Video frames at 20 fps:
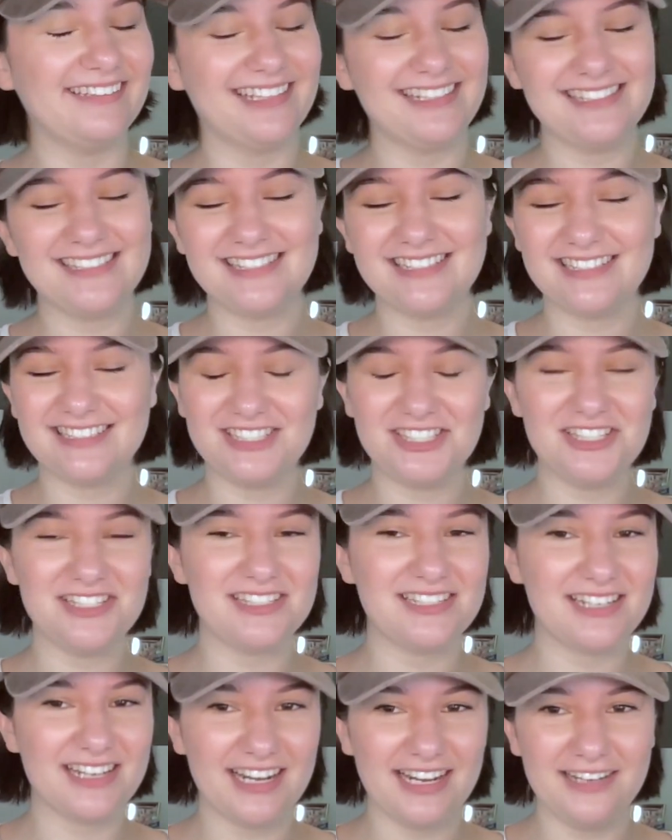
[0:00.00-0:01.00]
let's
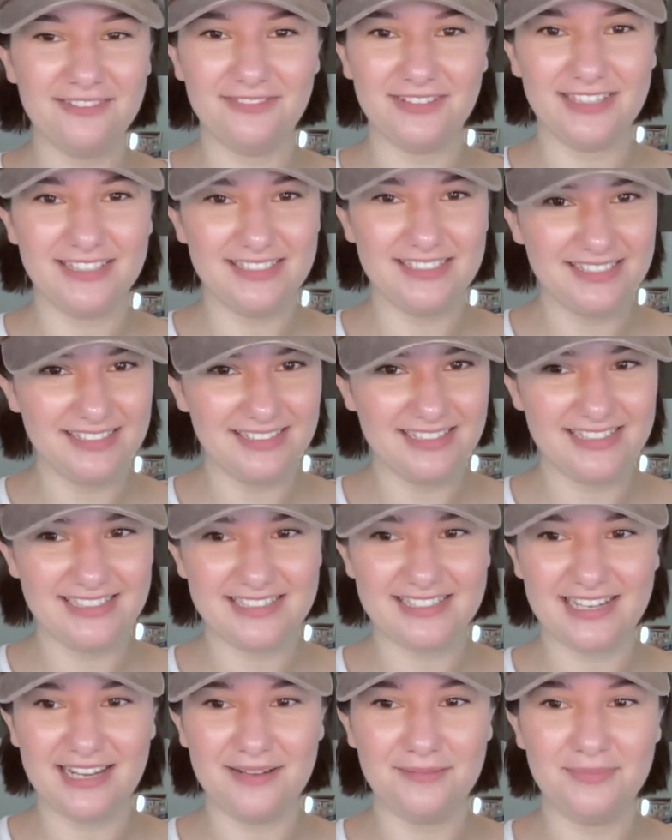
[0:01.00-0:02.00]
just dive into
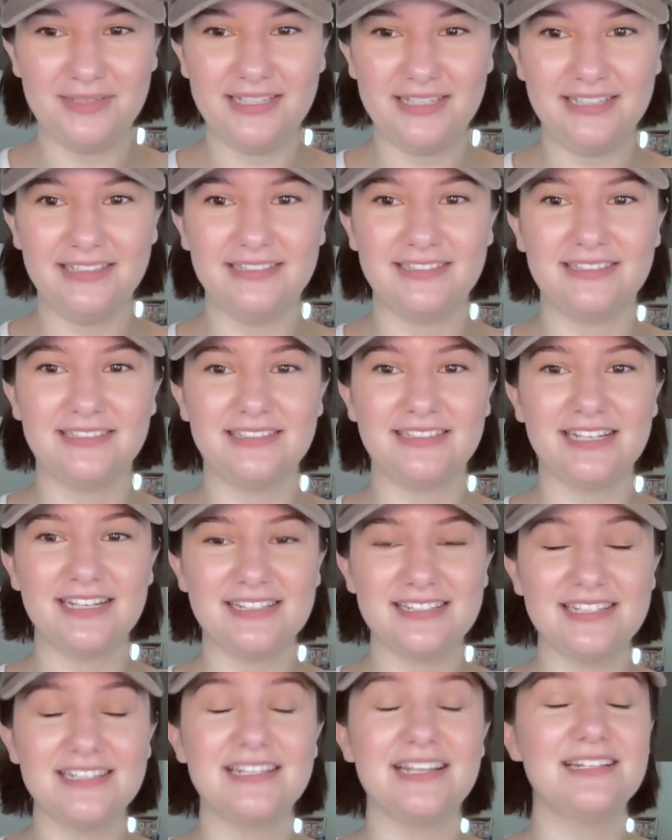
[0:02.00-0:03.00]
this. I mean,
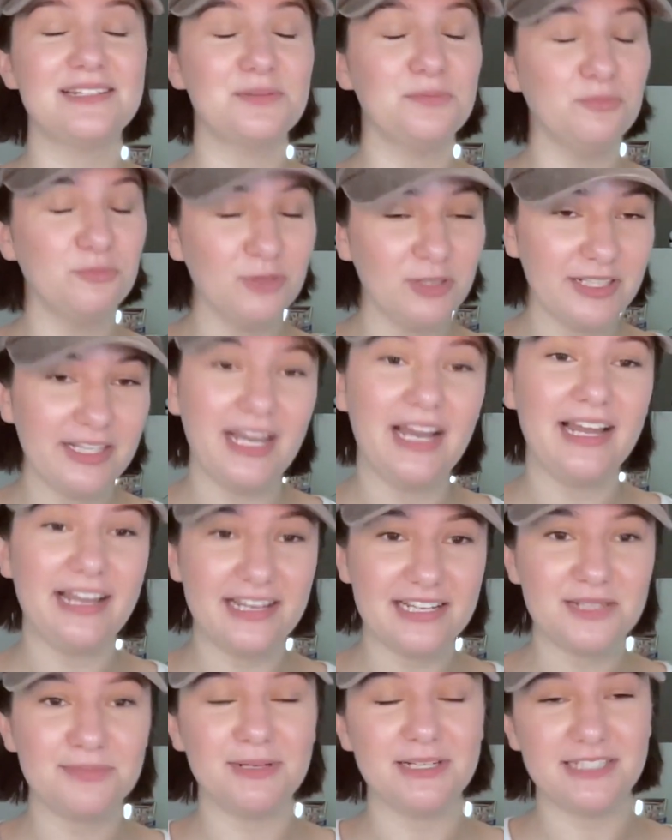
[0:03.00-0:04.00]
Texas has some really high
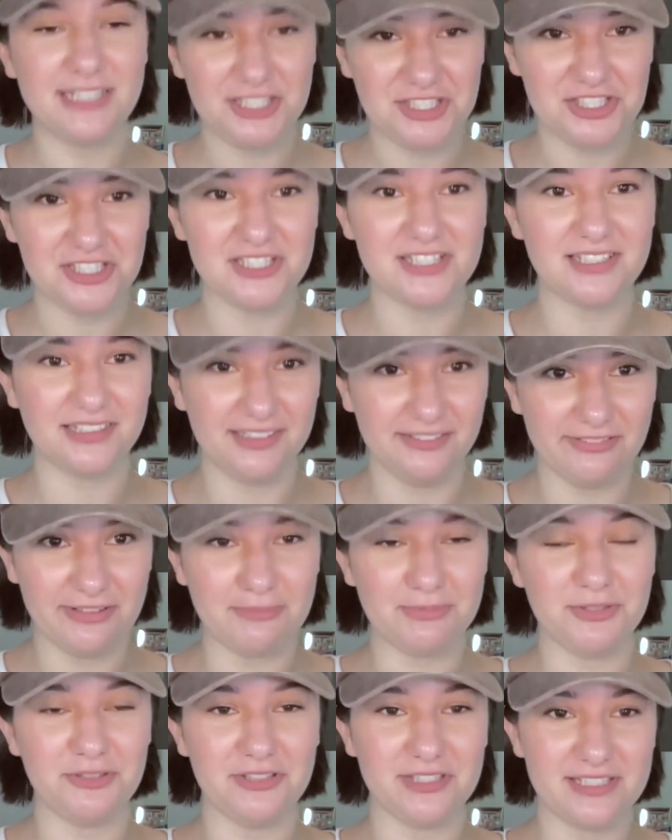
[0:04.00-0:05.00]
expectations to live
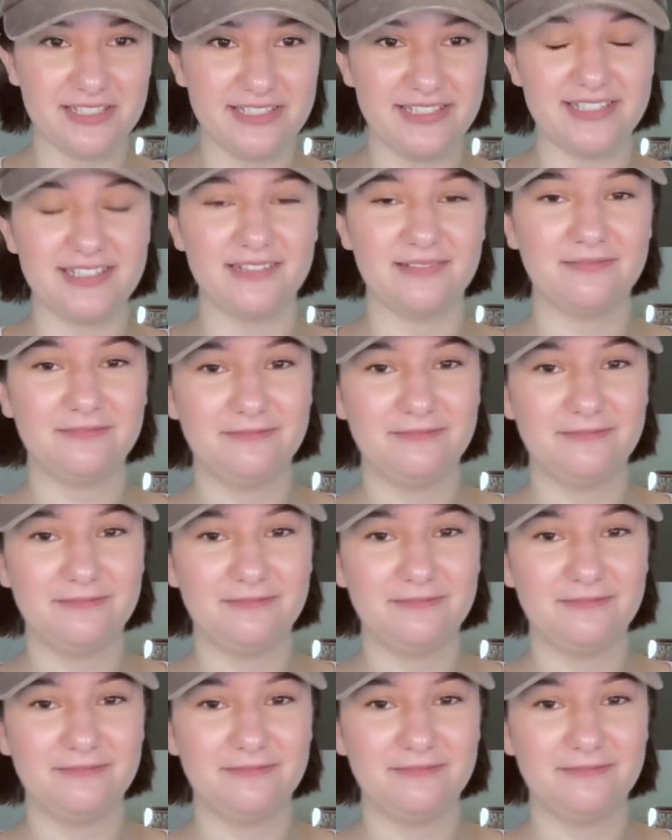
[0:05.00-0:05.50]
up to this season.